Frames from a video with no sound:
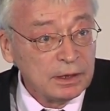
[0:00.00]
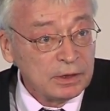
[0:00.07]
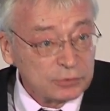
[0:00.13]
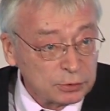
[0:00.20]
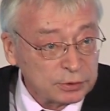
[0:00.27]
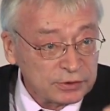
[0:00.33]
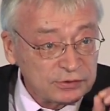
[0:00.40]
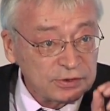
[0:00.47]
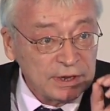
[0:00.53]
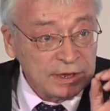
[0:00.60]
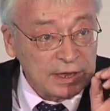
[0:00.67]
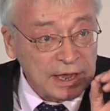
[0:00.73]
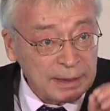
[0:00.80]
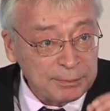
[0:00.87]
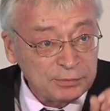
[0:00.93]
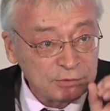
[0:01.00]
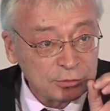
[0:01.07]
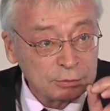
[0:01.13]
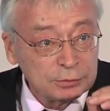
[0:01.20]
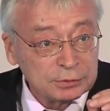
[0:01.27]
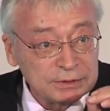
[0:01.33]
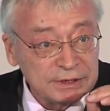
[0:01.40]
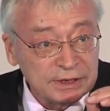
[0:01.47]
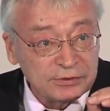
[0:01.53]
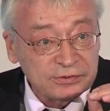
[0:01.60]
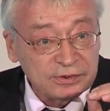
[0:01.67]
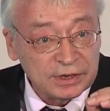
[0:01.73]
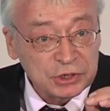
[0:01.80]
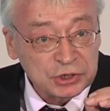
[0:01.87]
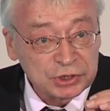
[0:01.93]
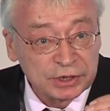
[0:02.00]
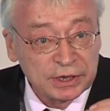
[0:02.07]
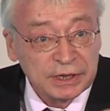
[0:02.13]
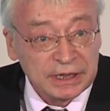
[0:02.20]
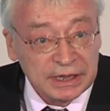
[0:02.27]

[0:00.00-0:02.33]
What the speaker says: So it is absolutely essential,